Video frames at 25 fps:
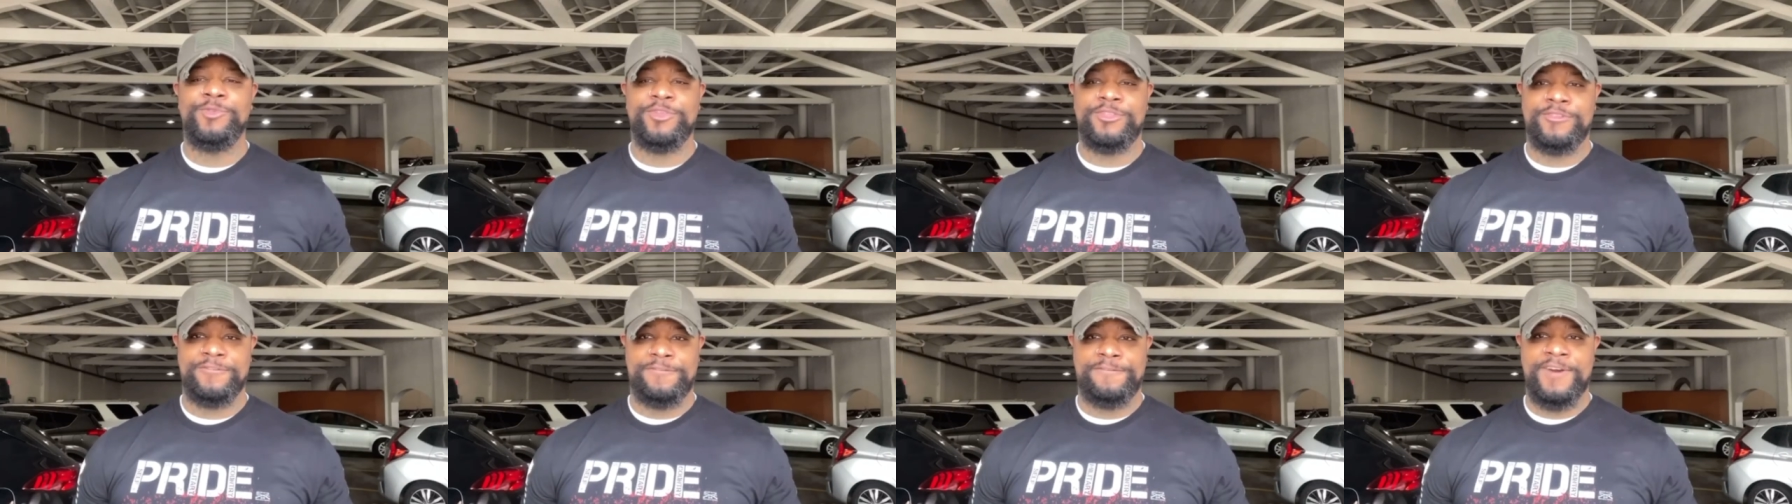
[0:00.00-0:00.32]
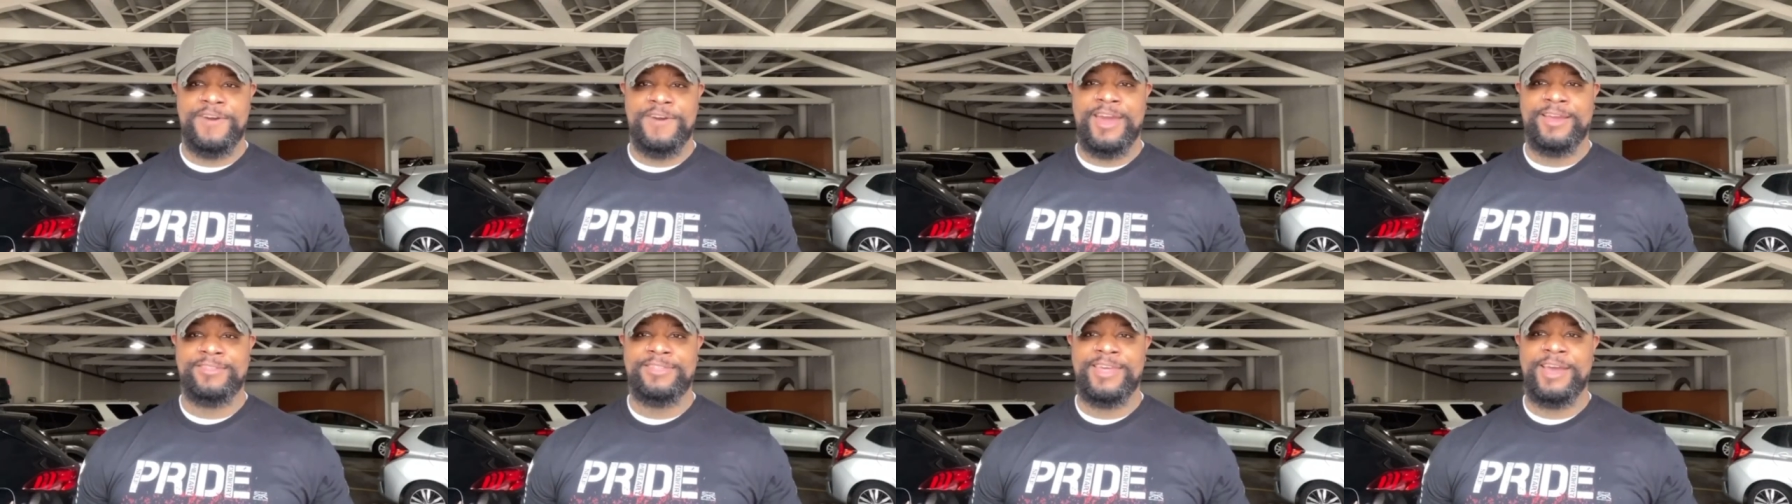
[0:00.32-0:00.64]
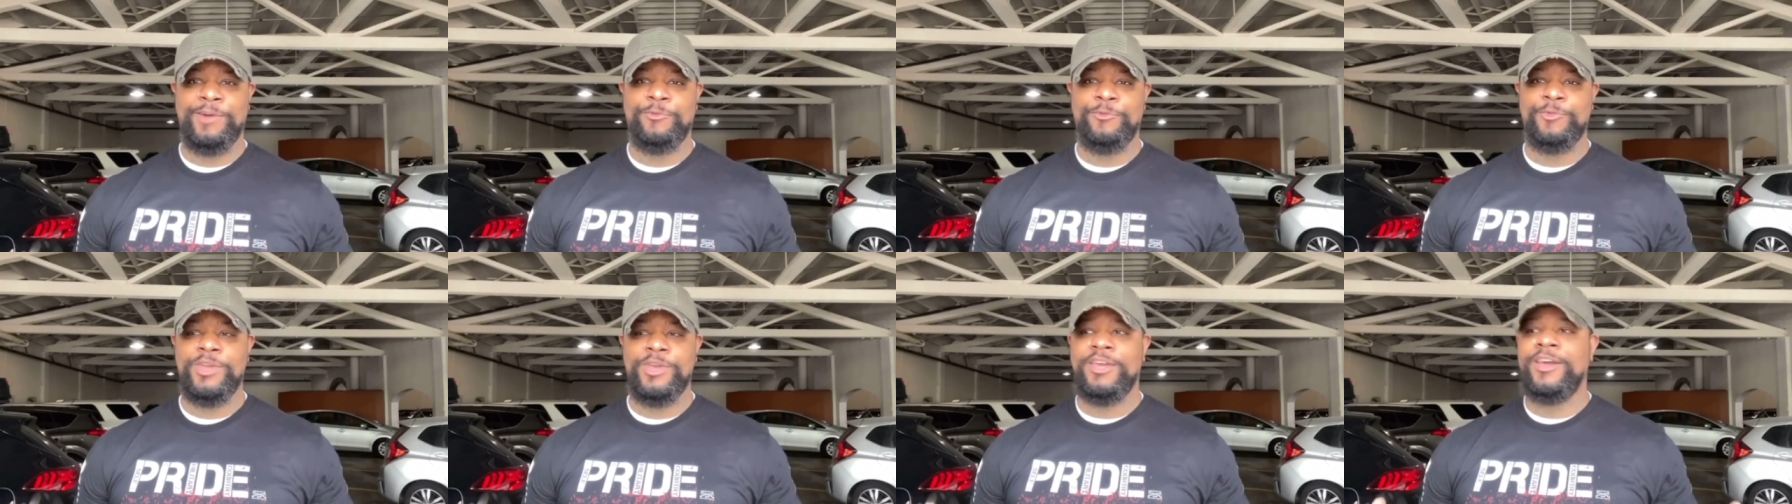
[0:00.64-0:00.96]
with the fact
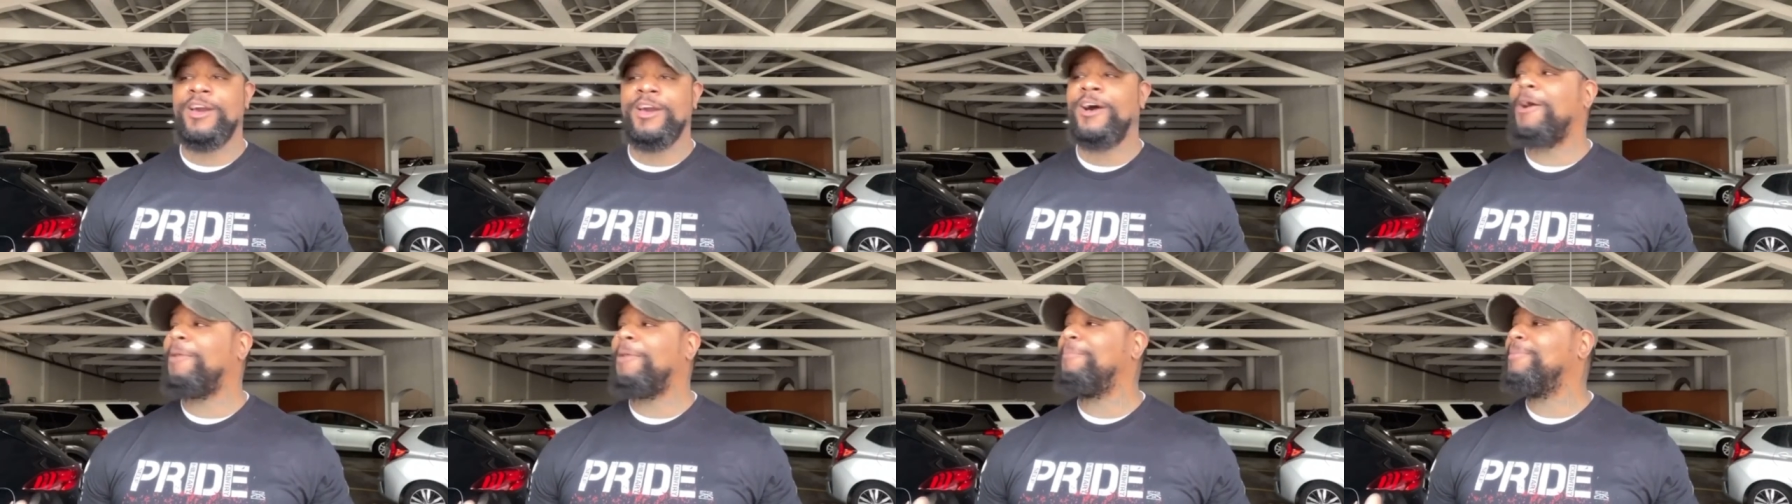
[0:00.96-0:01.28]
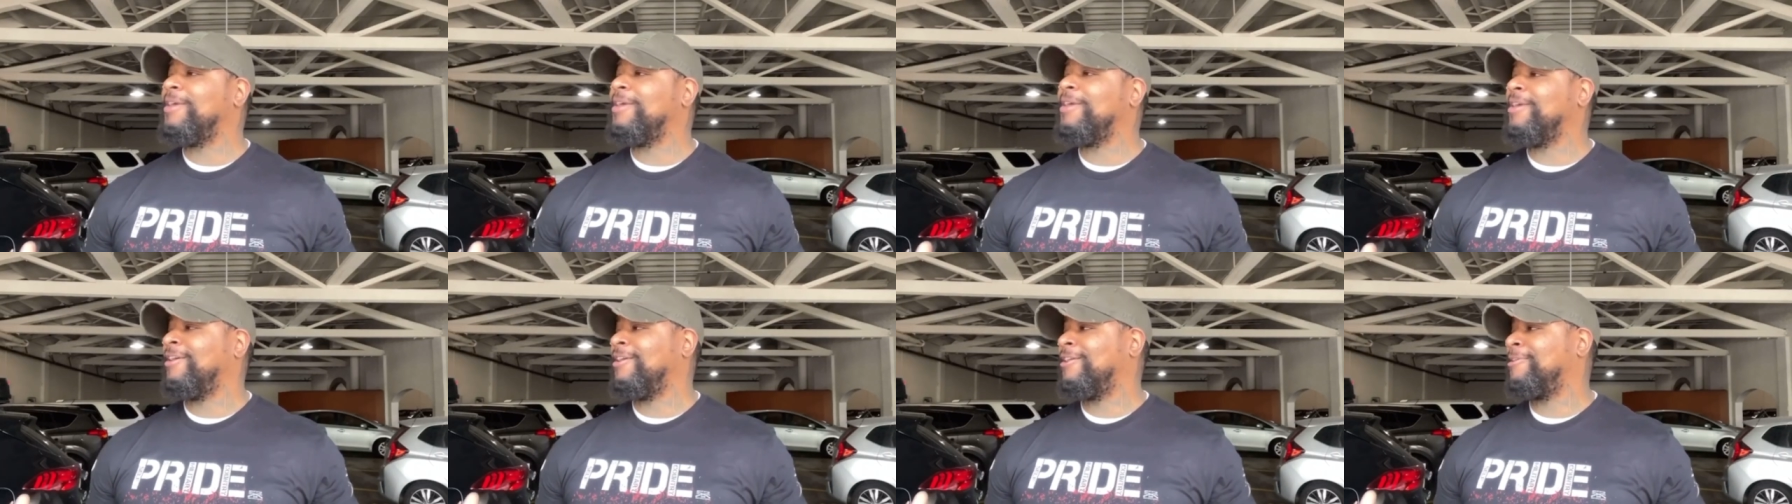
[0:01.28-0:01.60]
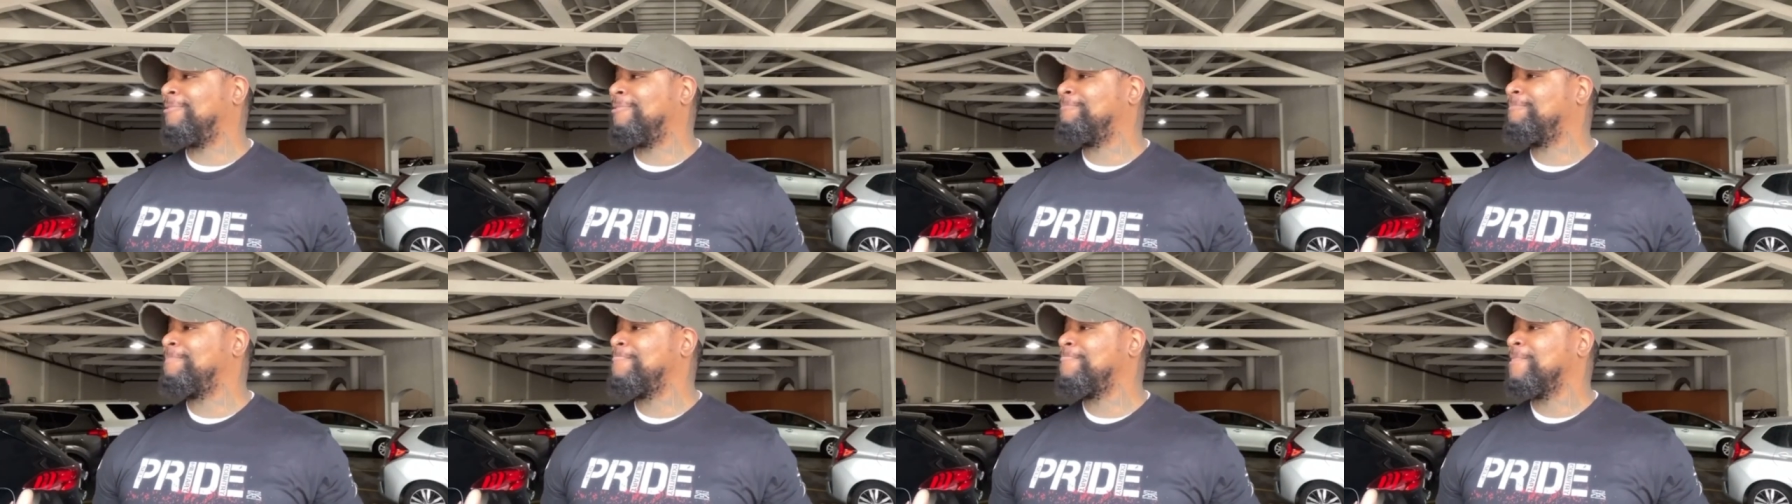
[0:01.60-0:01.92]
that we come
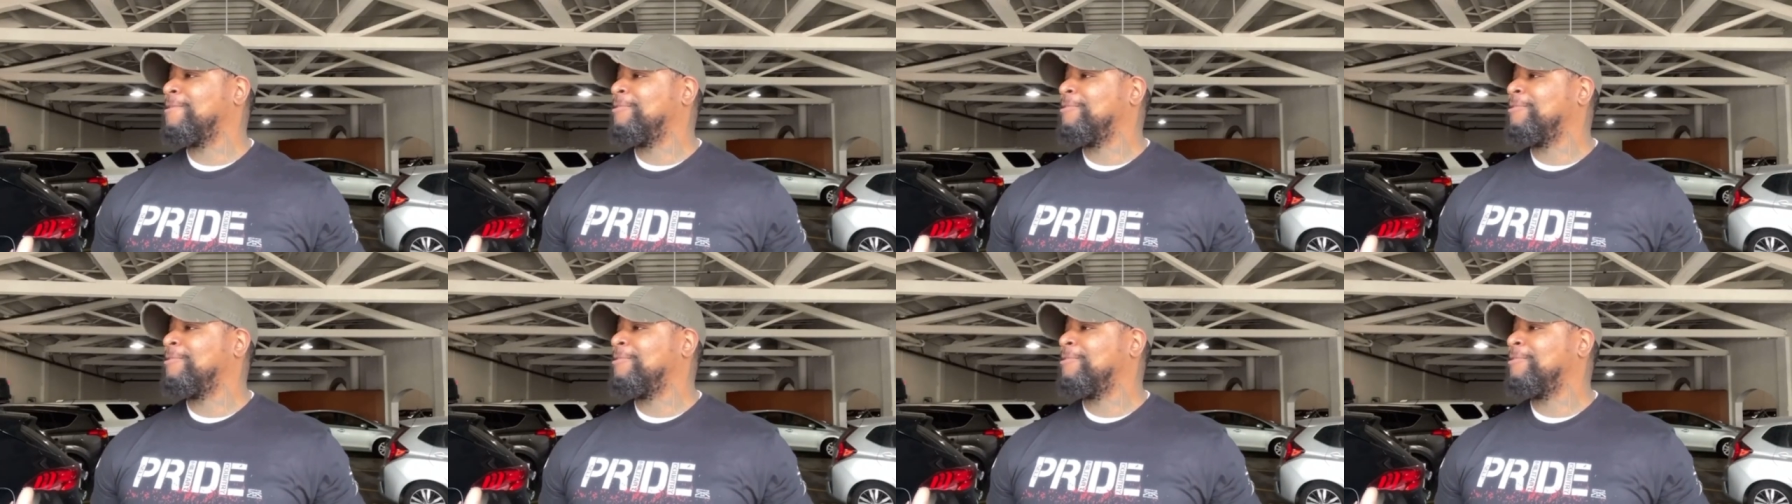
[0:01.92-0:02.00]
in